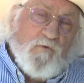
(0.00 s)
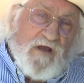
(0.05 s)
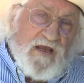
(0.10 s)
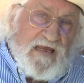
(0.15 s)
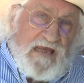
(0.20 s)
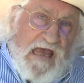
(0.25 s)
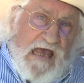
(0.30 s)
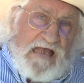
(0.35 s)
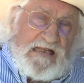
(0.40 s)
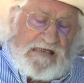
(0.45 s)
we
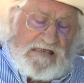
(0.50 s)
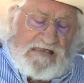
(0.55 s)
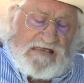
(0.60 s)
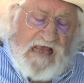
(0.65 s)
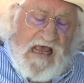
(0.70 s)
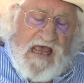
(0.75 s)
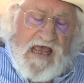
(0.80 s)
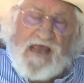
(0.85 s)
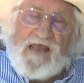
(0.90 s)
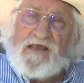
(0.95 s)
can
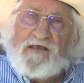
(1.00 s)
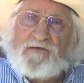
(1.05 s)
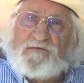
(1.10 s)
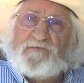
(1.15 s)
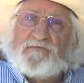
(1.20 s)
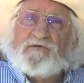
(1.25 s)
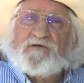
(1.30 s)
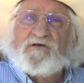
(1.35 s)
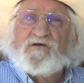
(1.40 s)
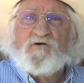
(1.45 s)
say
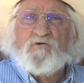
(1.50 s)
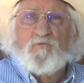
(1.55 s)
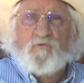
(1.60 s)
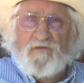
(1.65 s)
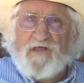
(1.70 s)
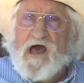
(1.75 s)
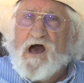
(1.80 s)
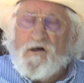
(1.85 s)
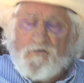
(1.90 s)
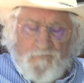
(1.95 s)

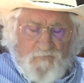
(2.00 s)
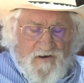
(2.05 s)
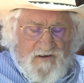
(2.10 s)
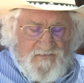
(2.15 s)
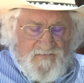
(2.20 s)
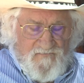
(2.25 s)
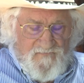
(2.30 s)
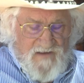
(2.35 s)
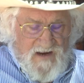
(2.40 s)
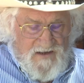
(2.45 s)
without
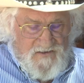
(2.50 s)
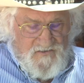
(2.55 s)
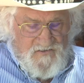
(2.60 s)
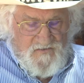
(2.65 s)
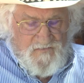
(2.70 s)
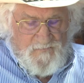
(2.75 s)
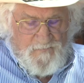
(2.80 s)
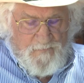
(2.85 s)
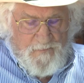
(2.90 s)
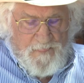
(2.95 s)

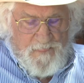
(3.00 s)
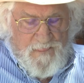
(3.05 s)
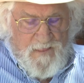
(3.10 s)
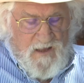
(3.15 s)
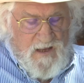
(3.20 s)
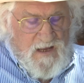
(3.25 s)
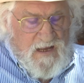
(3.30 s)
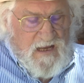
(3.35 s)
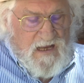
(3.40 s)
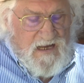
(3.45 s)
reservation
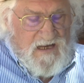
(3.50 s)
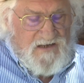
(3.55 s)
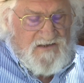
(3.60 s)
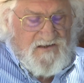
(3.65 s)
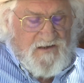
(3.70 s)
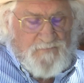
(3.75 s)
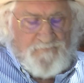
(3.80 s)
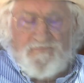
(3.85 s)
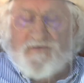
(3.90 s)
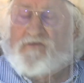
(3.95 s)
is that